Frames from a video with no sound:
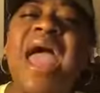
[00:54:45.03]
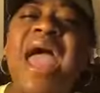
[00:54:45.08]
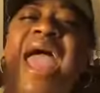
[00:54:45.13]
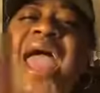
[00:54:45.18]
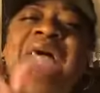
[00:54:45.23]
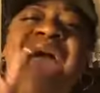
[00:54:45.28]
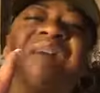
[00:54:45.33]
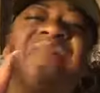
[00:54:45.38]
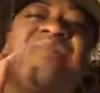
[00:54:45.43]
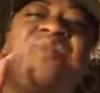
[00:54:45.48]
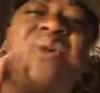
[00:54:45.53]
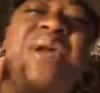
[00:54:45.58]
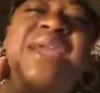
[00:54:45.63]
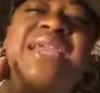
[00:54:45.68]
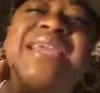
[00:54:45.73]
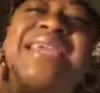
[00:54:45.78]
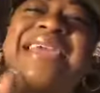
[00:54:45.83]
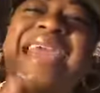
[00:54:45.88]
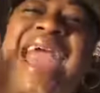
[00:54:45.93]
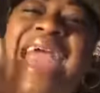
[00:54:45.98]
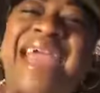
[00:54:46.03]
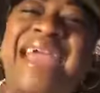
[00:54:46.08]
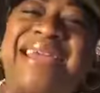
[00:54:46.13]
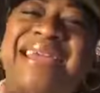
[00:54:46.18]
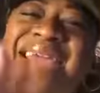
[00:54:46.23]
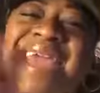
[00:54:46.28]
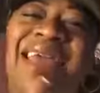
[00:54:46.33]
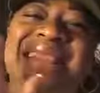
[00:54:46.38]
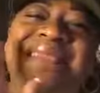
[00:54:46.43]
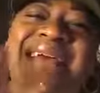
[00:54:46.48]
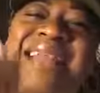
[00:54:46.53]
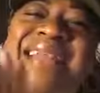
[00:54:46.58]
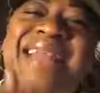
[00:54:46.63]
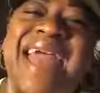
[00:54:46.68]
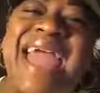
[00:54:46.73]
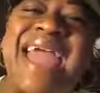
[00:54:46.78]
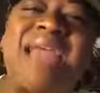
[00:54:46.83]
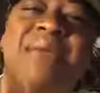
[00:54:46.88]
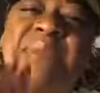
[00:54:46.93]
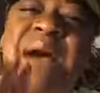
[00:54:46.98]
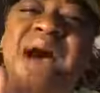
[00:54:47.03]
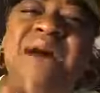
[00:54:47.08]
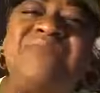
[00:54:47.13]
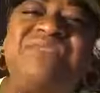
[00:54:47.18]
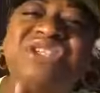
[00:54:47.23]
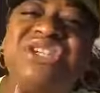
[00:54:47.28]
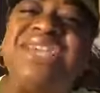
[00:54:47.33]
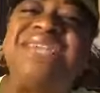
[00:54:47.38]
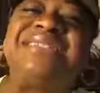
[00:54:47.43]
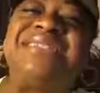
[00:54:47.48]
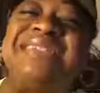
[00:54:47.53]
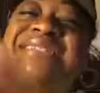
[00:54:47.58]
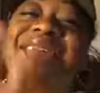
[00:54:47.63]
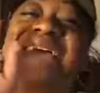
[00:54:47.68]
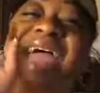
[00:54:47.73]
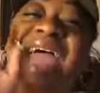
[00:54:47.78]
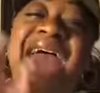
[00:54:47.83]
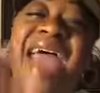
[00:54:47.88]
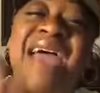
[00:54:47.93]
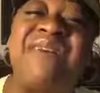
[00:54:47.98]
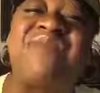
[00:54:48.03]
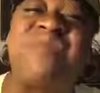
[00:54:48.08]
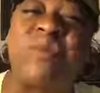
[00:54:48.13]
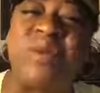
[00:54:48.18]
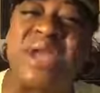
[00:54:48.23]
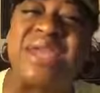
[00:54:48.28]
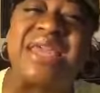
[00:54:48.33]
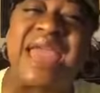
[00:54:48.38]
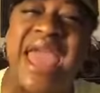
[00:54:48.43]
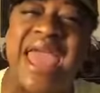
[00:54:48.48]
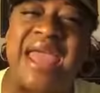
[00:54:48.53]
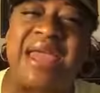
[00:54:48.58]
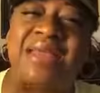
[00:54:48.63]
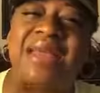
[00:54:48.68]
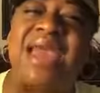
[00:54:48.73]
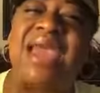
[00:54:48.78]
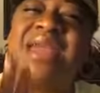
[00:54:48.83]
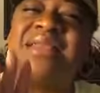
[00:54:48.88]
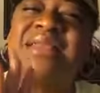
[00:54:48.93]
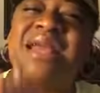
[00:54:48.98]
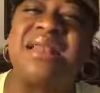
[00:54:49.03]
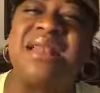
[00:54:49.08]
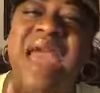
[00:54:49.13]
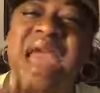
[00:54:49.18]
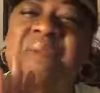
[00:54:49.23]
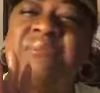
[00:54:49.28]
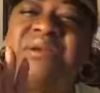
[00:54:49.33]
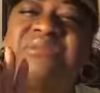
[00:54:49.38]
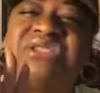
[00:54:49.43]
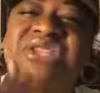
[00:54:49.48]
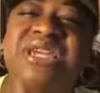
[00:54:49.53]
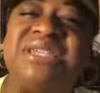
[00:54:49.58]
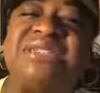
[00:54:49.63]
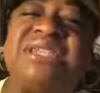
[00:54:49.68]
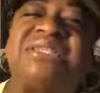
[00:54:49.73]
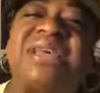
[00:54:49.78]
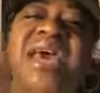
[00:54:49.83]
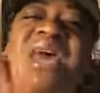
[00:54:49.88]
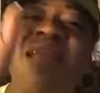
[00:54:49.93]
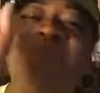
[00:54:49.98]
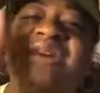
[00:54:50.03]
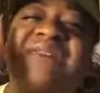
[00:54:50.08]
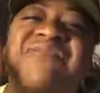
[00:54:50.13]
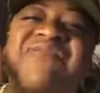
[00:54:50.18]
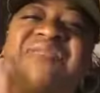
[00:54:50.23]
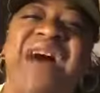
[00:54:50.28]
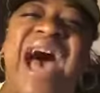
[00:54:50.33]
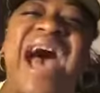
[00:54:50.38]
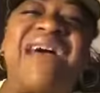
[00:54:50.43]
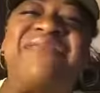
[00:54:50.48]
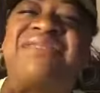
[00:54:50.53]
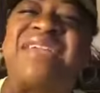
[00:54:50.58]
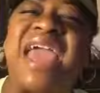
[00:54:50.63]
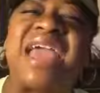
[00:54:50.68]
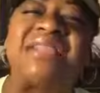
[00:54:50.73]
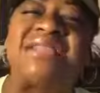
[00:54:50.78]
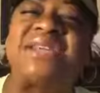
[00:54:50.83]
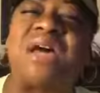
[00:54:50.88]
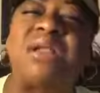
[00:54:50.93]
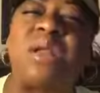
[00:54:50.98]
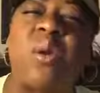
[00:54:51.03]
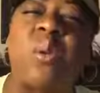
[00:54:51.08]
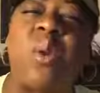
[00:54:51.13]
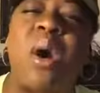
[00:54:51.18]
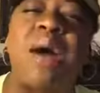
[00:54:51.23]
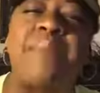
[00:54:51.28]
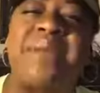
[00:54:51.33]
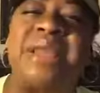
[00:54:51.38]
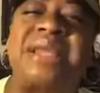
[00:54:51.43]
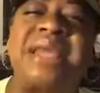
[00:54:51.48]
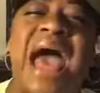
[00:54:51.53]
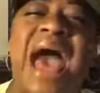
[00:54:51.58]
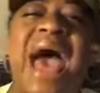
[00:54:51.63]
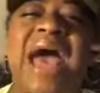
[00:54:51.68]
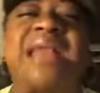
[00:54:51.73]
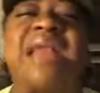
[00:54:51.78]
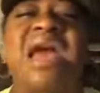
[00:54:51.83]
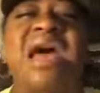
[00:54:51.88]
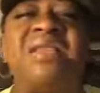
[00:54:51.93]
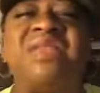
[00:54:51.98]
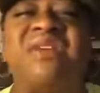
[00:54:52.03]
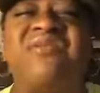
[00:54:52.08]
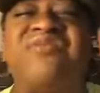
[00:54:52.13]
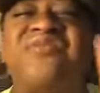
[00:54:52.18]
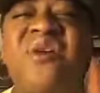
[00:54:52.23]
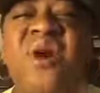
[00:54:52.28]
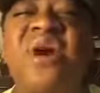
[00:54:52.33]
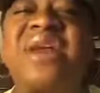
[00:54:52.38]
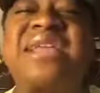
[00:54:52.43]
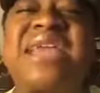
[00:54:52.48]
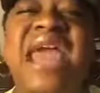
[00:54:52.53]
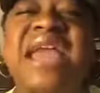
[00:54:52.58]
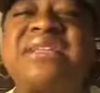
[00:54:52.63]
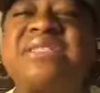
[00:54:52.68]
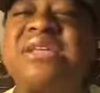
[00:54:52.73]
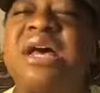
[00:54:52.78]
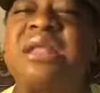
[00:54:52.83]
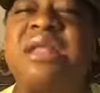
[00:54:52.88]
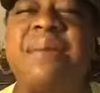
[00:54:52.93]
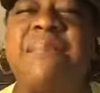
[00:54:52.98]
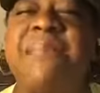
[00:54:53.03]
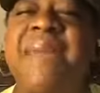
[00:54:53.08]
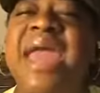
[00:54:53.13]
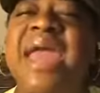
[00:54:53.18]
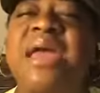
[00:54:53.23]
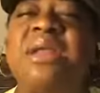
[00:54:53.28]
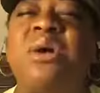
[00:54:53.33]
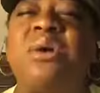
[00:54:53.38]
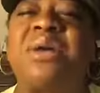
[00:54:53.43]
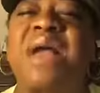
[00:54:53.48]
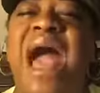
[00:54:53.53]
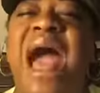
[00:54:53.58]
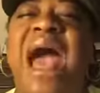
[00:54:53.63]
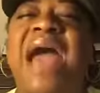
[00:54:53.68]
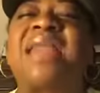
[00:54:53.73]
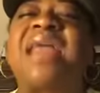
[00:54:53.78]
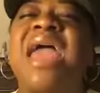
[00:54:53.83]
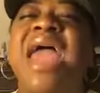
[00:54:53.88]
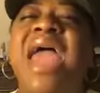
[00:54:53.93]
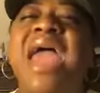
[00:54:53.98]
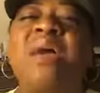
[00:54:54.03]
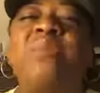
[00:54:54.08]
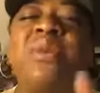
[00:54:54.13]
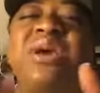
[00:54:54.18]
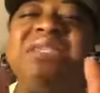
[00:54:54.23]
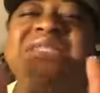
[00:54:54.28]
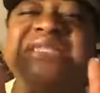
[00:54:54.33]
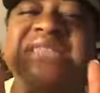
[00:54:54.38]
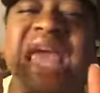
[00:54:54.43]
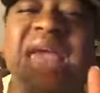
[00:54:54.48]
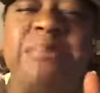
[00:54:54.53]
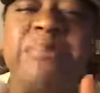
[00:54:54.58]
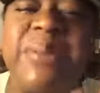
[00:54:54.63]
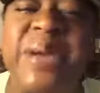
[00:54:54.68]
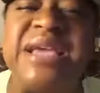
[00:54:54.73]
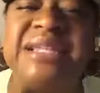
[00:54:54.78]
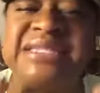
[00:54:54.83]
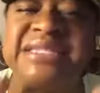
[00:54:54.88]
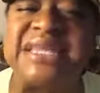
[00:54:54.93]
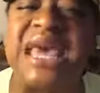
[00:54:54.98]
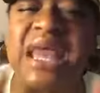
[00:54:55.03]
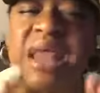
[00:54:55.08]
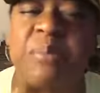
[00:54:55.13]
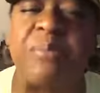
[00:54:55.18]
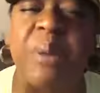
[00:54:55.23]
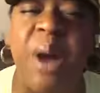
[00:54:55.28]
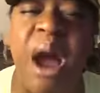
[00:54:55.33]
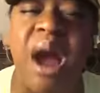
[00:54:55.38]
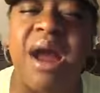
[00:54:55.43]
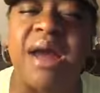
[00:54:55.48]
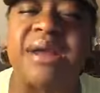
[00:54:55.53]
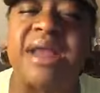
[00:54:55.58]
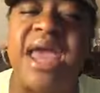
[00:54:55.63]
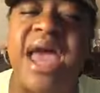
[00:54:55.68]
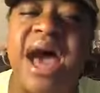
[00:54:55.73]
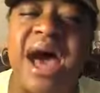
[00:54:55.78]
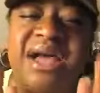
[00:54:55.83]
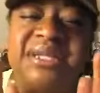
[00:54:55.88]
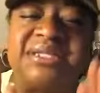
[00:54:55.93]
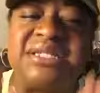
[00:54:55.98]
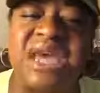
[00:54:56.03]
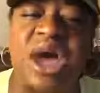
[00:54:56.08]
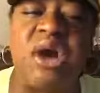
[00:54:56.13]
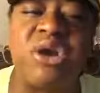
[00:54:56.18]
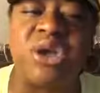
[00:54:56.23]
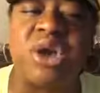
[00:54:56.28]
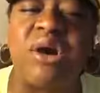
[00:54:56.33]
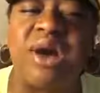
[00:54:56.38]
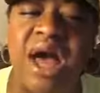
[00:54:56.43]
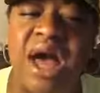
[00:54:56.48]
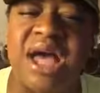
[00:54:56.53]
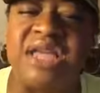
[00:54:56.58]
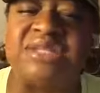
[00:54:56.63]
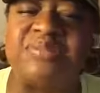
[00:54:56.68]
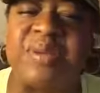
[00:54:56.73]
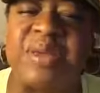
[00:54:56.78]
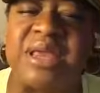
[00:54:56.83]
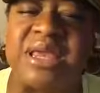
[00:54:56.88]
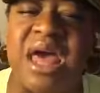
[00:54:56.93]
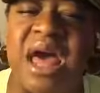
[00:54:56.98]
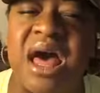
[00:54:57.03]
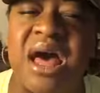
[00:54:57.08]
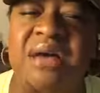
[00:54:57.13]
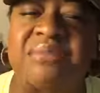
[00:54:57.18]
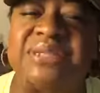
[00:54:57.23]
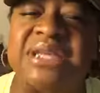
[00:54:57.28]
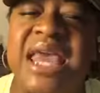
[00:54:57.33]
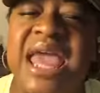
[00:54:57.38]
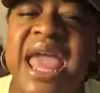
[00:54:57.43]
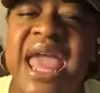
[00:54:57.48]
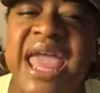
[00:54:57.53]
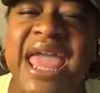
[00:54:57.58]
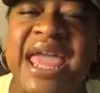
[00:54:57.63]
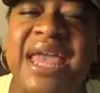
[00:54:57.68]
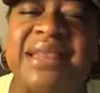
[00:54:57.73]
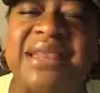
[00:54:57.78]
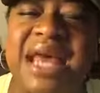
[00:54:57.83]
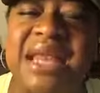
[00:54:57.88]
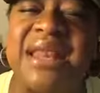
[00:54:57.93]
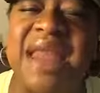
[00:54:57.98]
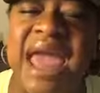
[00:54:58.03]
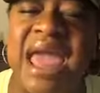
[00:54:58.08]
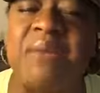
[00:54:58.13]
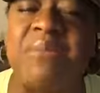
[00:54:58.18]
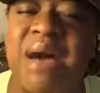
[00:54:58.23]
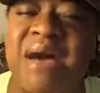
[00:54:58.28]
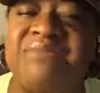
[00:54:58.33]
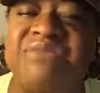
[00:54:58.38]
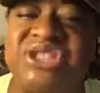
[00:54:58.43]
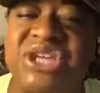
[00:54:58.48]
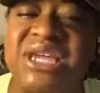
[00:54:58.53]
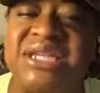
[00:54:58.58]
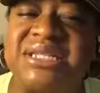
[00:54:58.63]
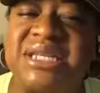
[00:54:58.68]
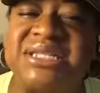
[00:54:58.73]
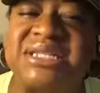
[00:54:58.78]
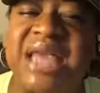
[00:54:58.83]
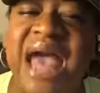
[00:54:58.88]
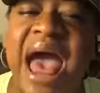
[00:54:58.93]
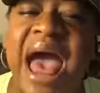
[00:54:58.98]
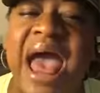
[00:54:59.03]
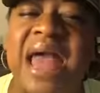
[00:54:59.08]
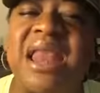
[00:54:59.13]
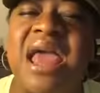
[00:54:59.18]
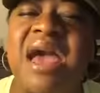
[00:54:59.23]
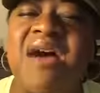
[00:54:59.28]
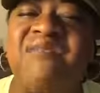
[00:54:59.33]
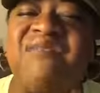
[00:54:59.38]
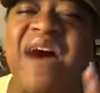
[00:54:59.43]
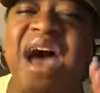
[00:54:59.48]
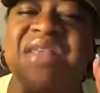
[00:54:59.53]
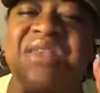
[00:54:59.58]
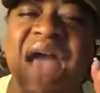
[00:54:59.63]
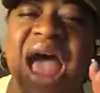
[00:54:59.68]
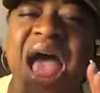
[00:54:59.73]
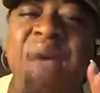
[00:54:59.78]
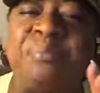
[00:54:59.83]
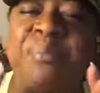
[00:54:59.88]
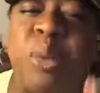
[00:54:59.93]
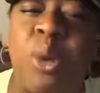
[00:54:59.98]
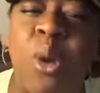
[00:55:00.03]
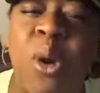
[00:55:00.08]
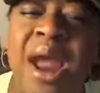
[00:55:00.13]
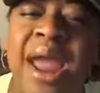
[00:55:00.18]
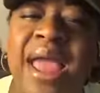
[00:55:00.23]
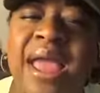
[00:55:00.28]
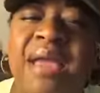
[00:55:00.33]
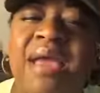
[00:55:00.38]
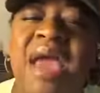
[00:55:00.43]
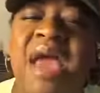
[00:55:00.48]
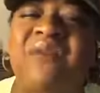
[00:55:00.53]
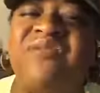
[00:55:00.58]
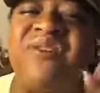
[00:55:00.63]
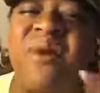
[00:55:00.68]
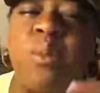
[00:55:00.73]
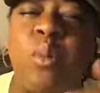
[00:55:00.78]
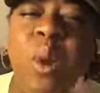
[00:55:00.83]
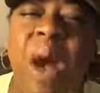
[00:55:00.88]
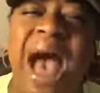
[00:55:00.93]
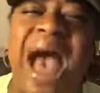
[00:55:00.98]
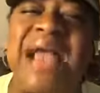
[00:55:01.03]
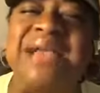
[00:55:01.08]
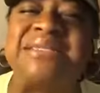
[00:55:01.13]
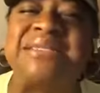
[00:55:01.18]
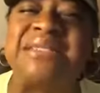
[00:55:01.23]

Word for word: Every gate in the name of Jesus. Every gate in the name of Jesus. The five gates on a woman, God. The four gates on a man, oh God. And we say, be set apart until your husband comes. In the name of Jesus, God. Father, I pray for wise